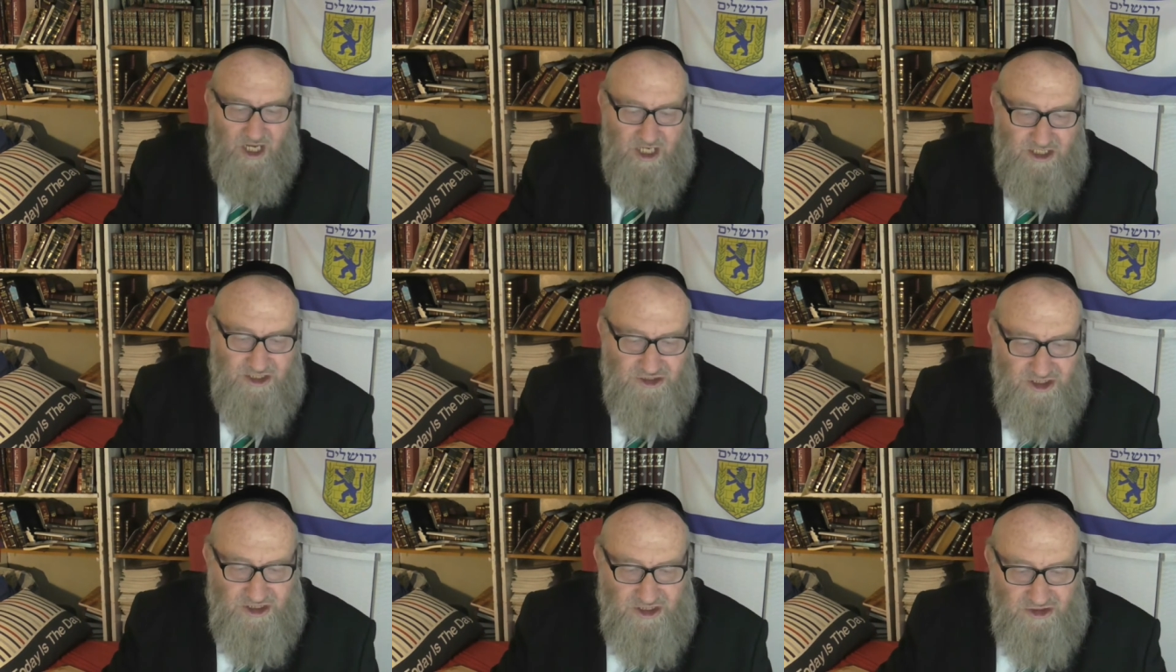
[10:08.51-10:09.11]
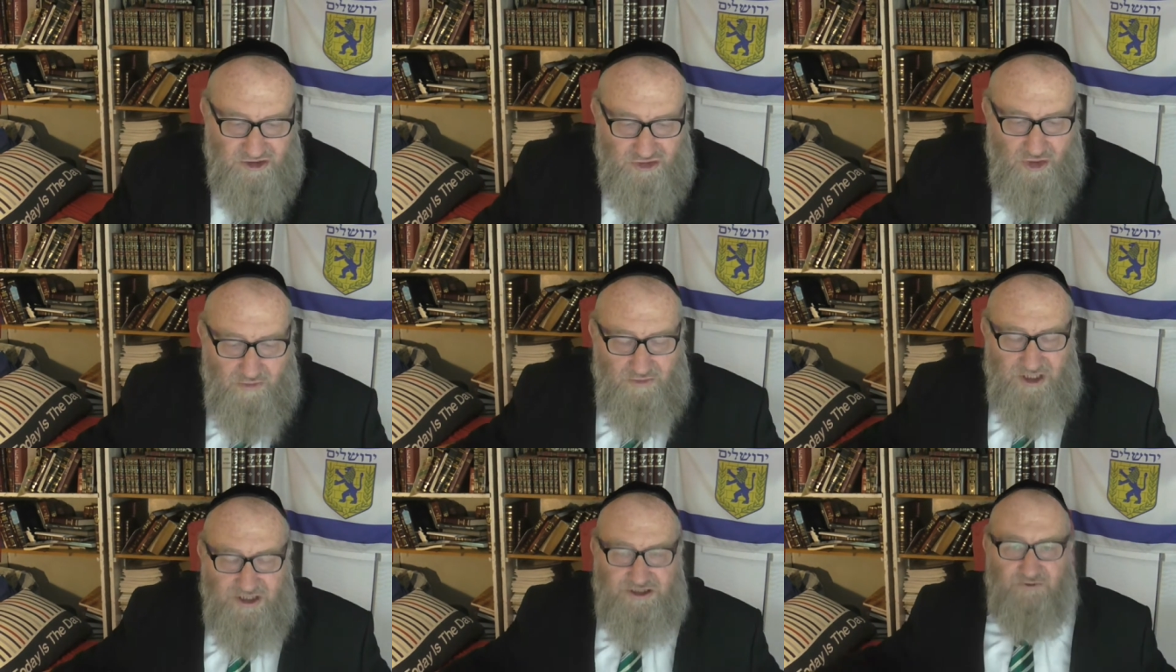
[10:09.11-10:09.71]
anything that
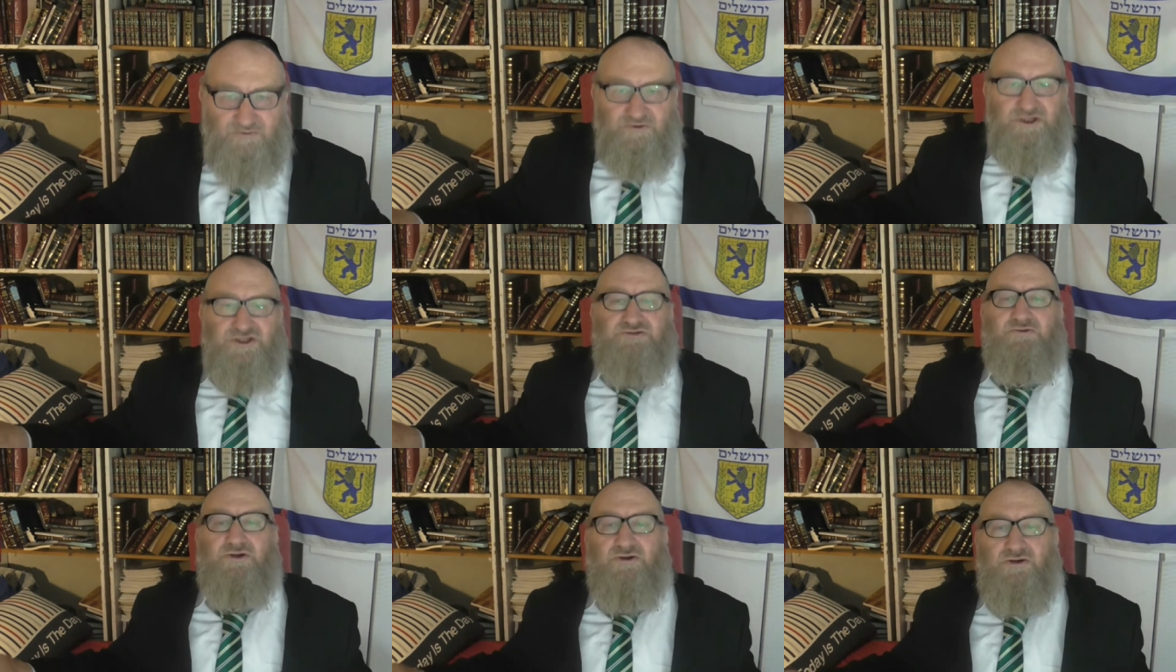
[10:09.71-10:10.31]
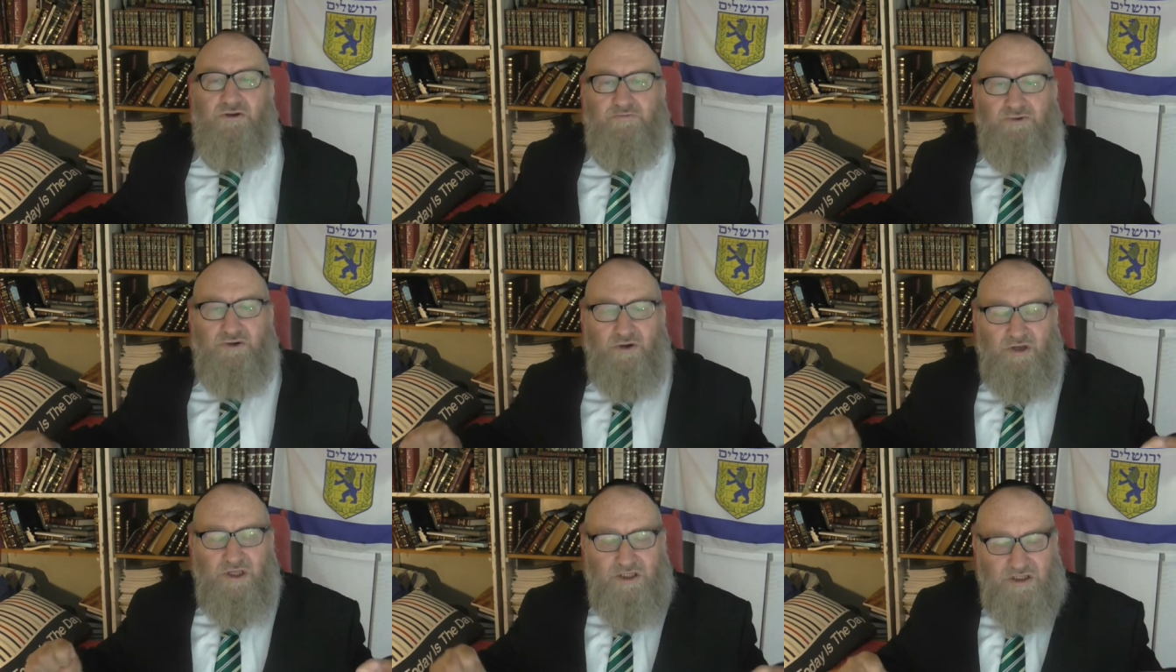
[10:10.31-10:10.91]
normally interferes with crop
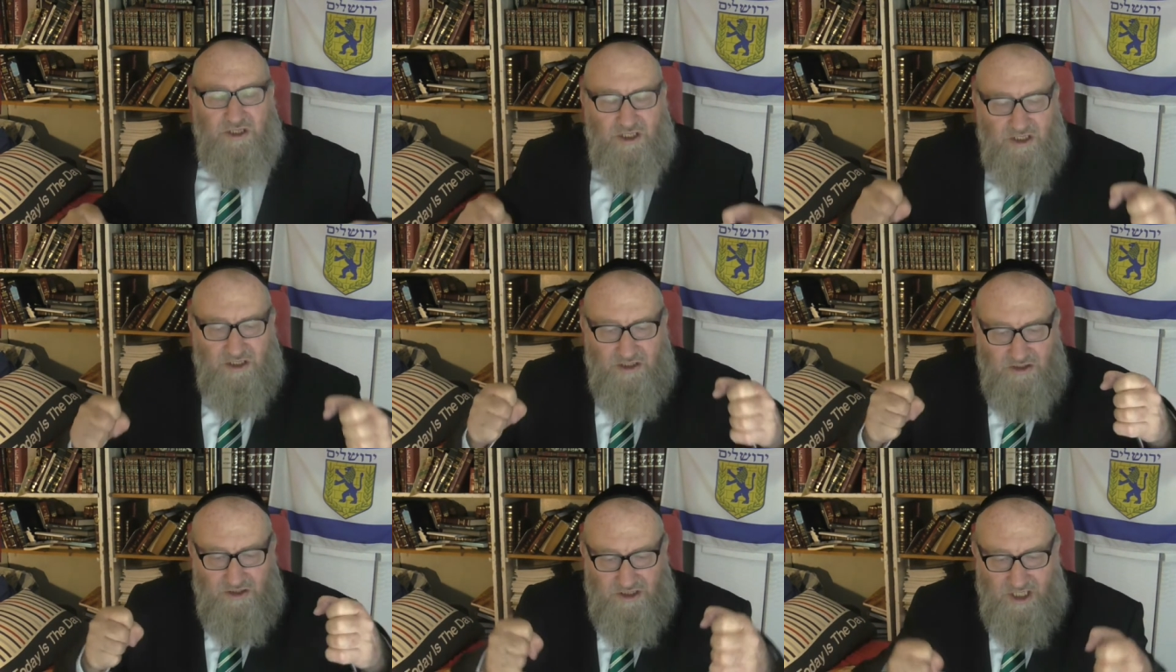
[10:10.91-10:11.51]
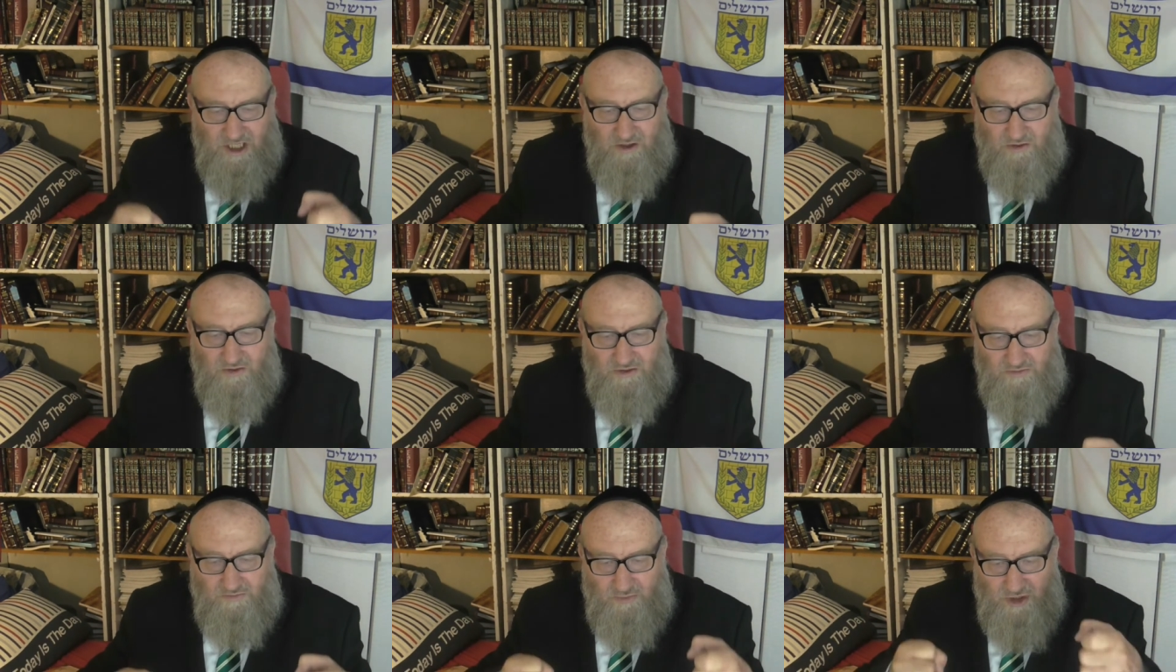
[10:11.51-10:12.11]
growing, they
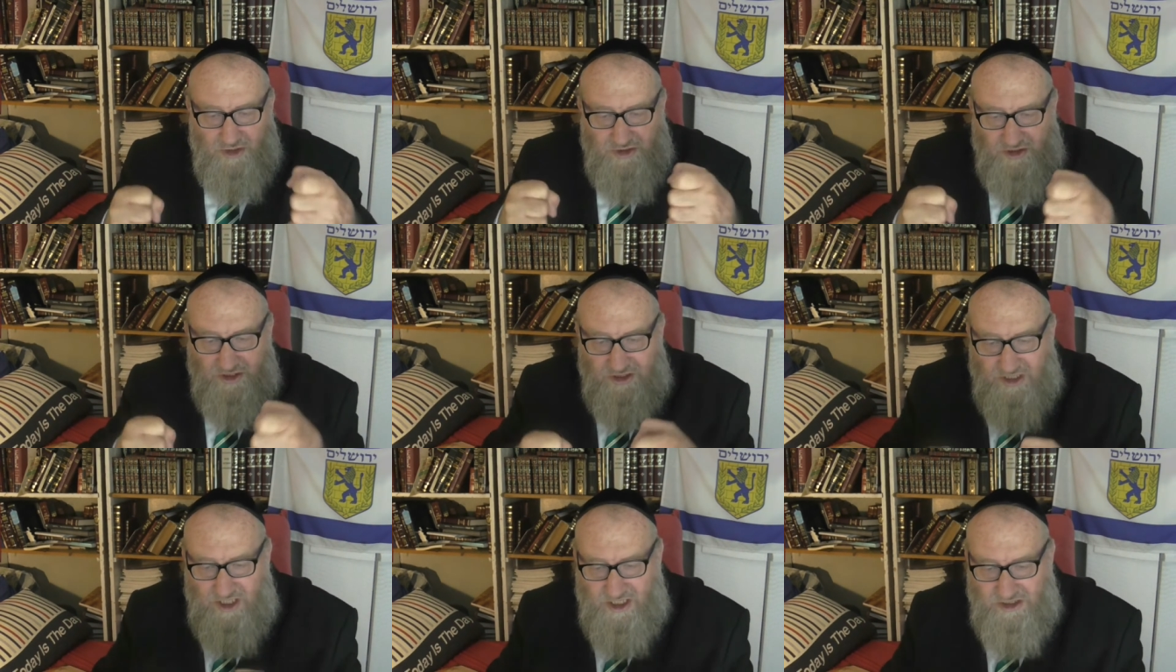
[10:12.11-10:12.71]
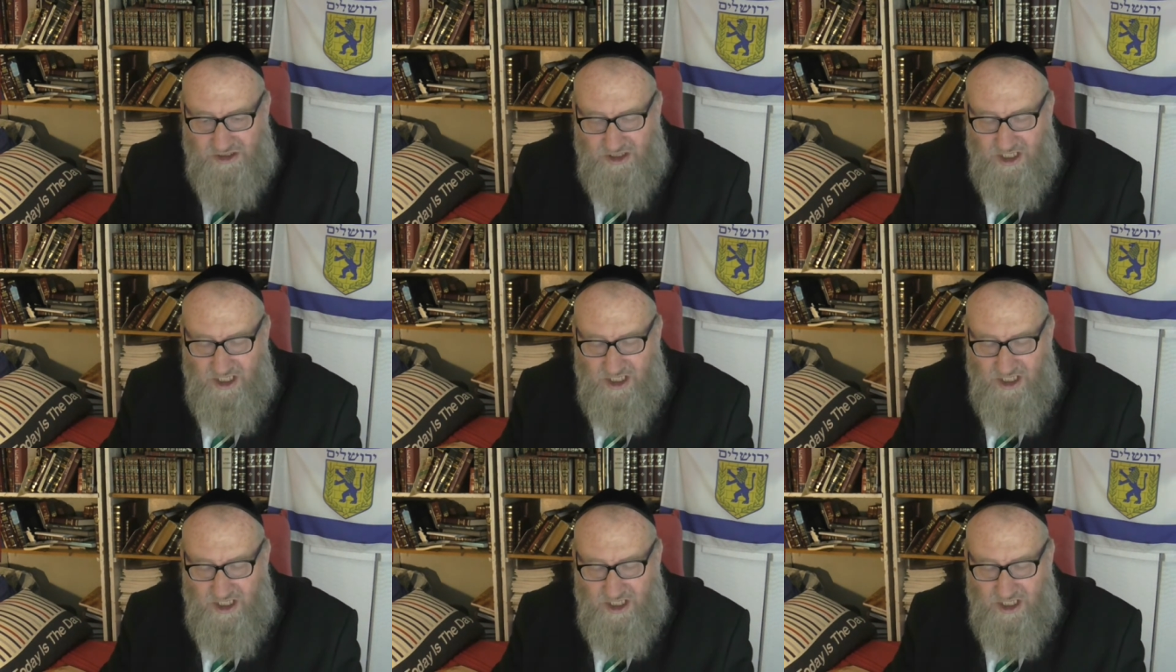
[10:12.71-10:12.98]
now moderate, uh,